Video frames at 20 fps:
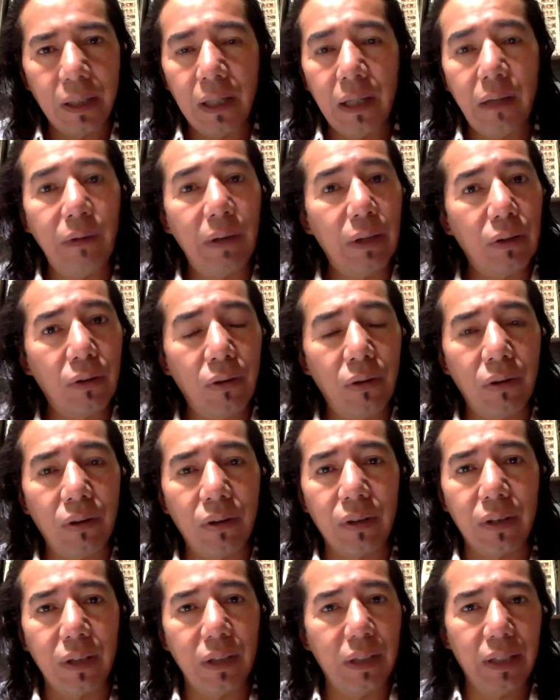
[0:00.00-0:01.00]
even
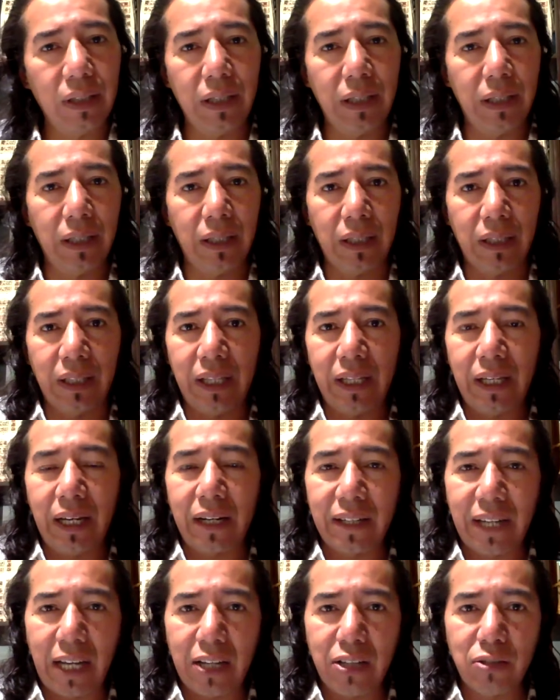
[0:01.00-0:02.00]
though uh, they are
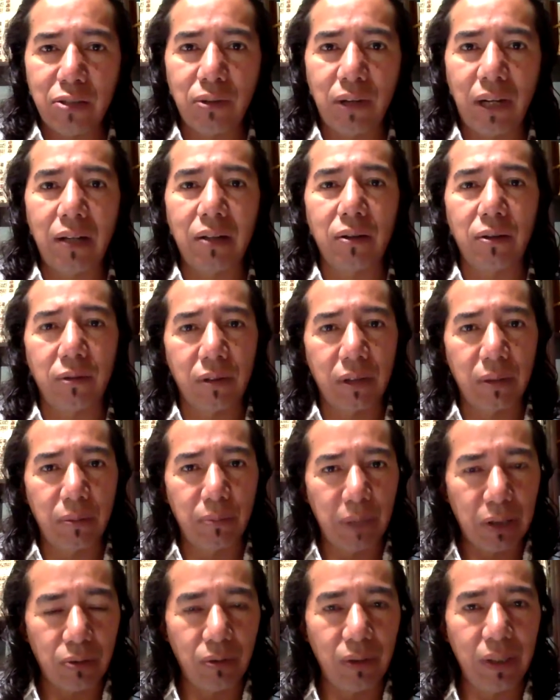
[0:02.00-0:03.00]
natural or in
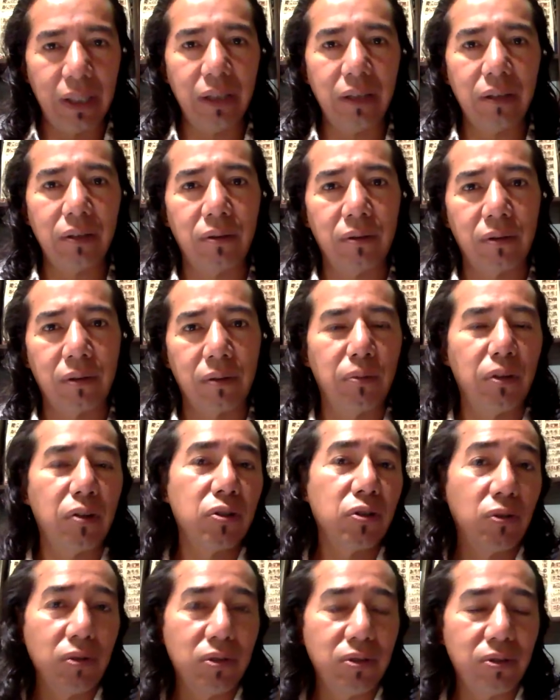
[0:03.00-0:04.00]
between or more
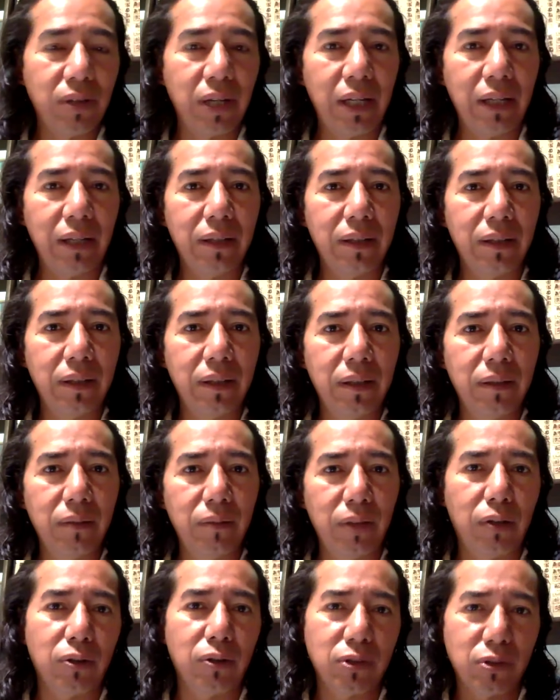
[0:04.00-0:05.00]
cultural,
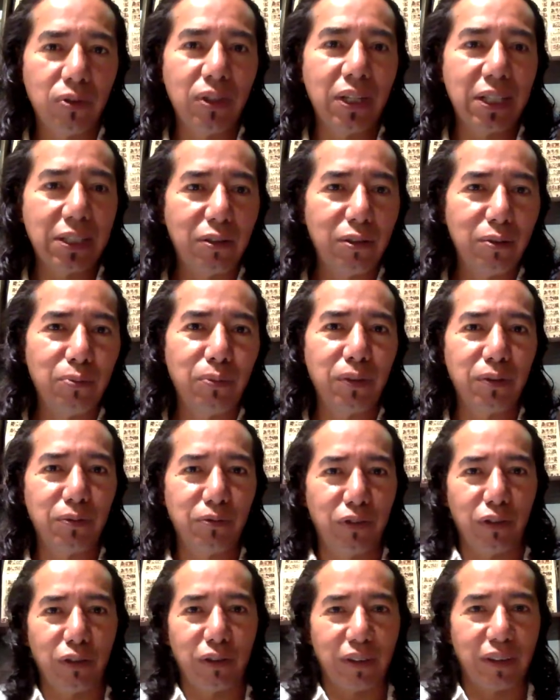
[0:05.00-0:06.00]
because UNESCO is more
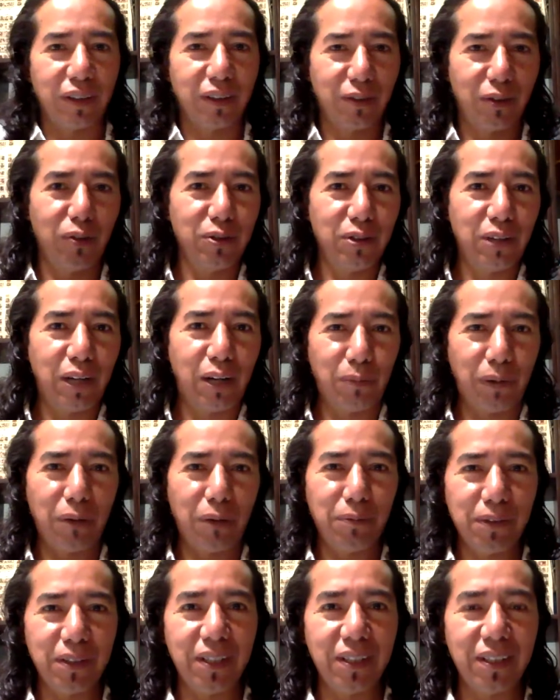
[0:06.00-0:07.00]
for cultural
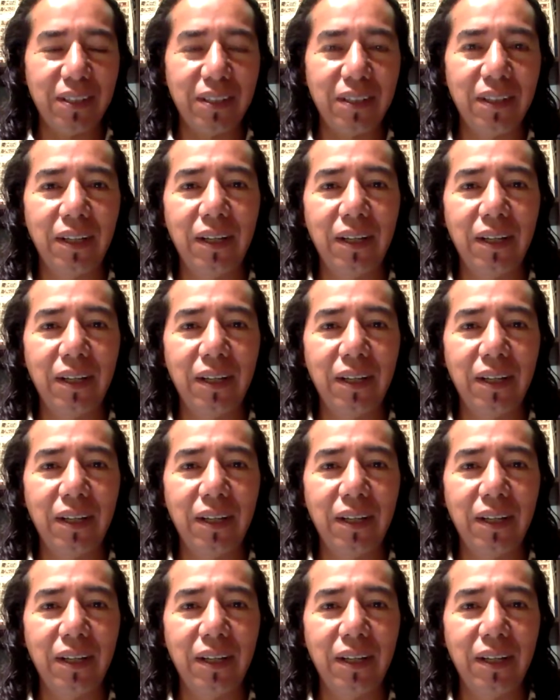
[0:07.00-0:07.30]
purposes.